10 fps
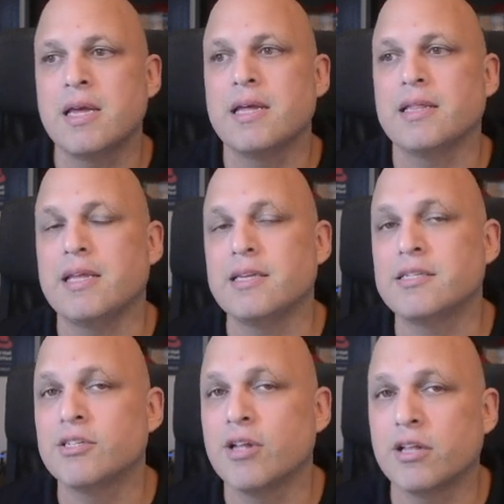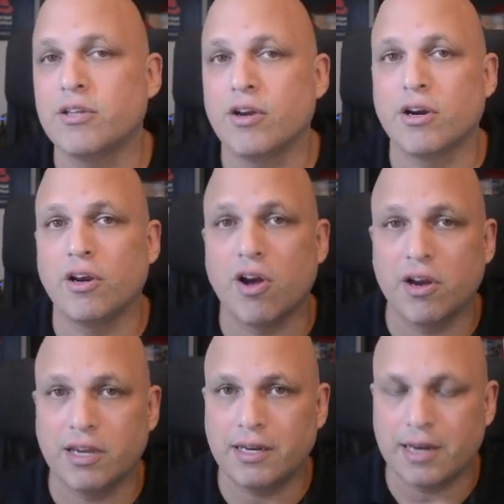This is not your
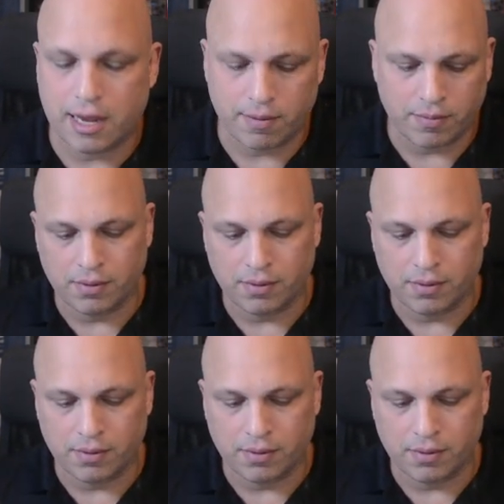login name.